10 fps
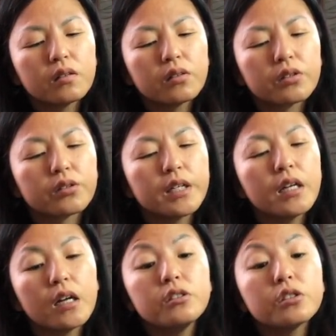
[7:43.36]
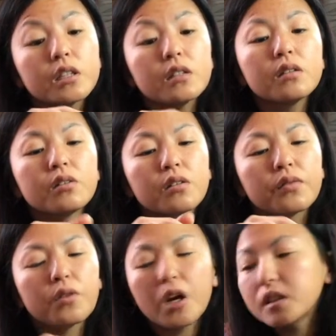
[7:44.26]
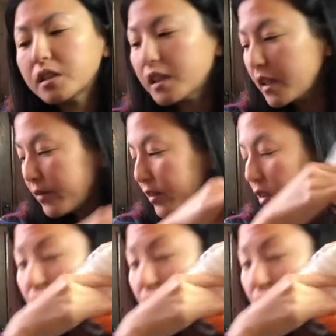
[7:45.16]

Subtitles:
300 or 400 even.